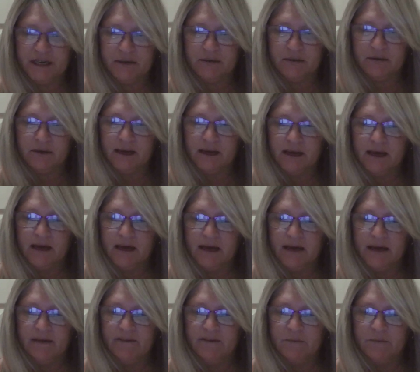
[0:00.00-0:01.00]
channel
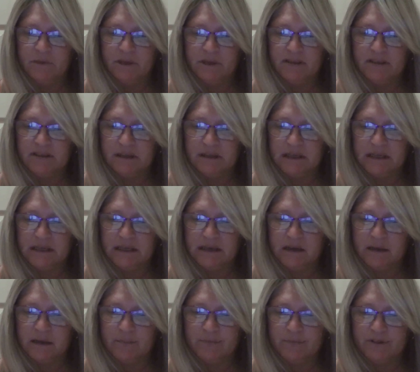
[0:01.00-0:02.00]
in the months
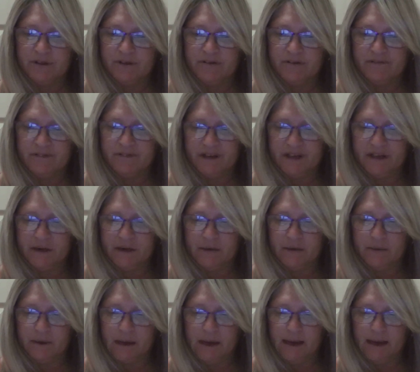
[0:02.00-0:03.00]
leading up to their
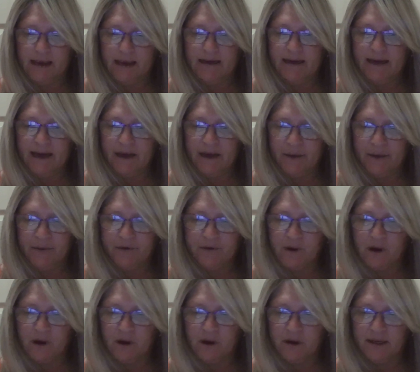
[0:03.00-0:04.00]
video and how
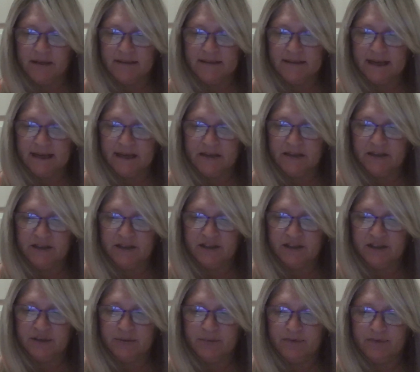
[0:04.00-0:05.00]
their audience had
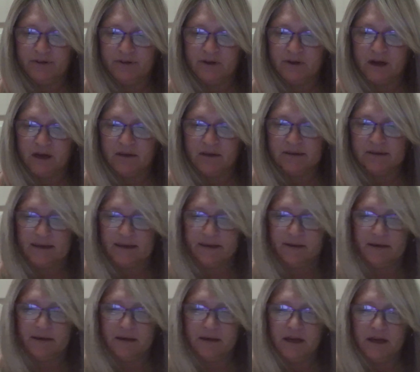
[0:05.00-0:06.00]
consumed their
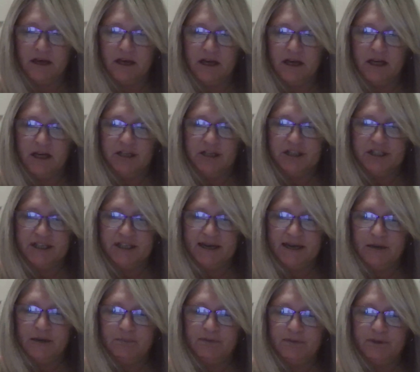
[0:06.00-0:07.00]
content. She
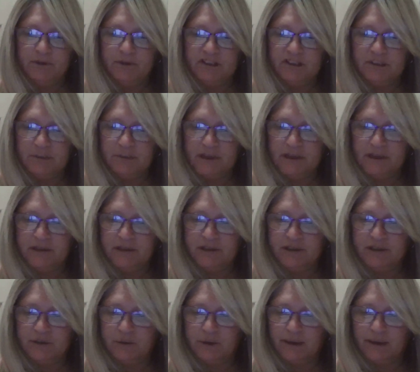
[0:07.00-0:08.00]
helped to explain the
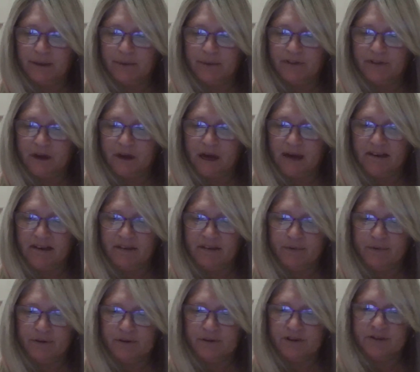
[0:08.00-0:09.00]
story with a kind
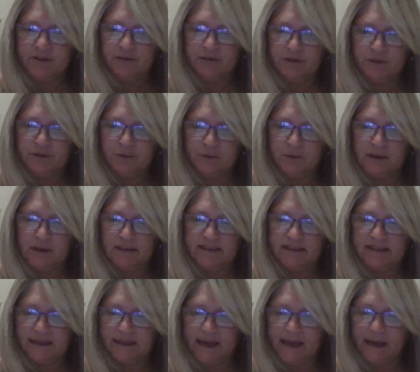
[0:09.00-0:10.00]
of personal nuance
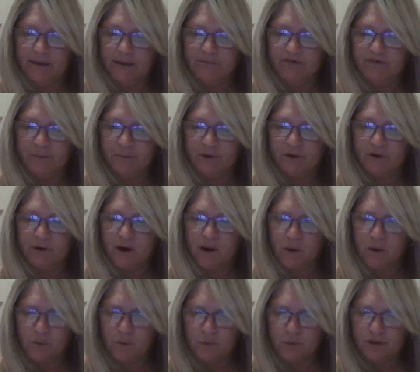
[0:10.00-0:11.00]
that came from her
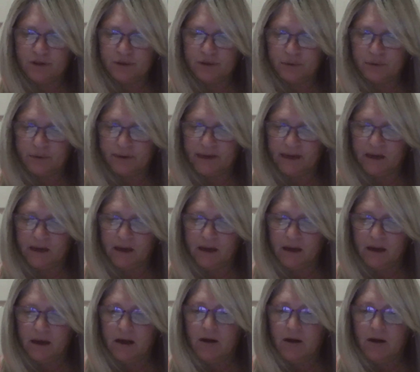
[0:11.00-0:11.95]
own story.